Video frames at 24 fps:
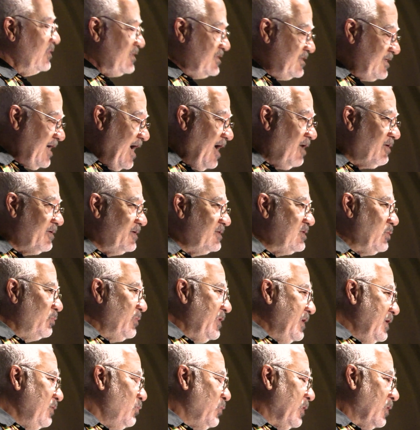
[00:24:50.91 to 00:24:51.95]
he would
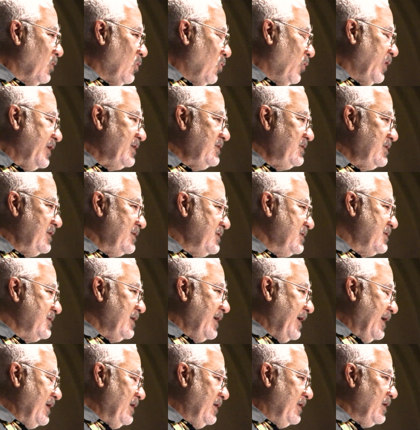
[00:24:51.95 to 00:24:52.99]
challenge me with
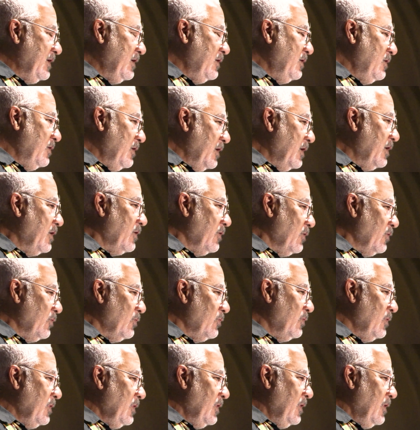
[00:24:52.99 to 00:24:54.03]
questions that I didn't
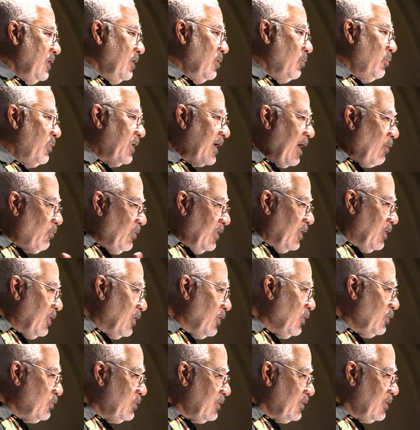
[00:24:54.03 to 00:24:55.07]
know, but I
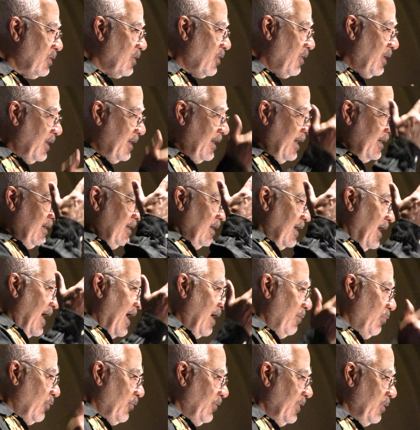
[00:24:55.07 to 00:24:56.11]
would go to the
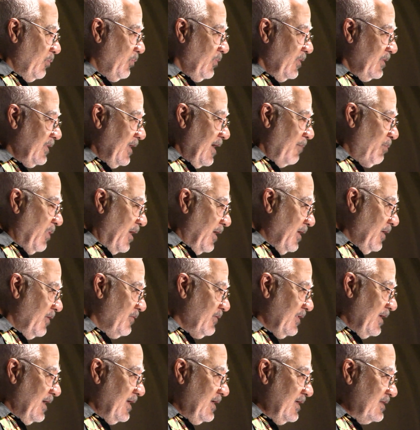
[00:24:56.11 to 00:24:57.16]
Carnegie Library up
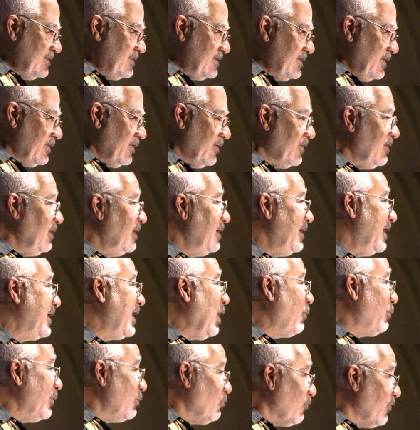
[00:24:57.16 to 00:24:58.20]
by Allegheny Center,
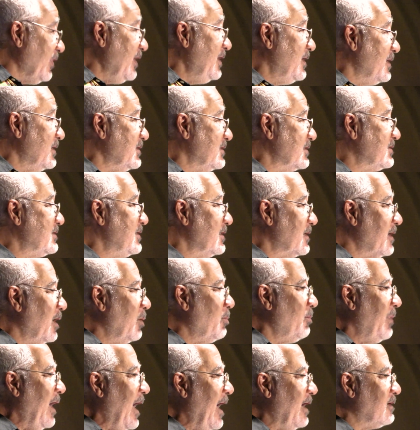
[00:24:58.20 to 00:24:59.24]
and I would read it
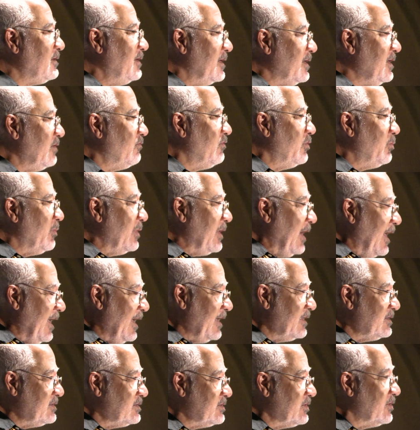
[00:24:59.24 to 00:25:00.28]
just to come back to give
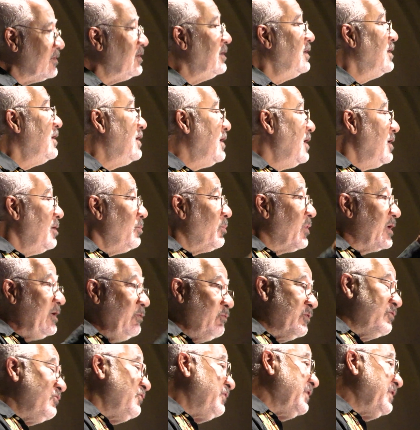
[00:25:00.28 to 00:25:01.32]
him an answer. But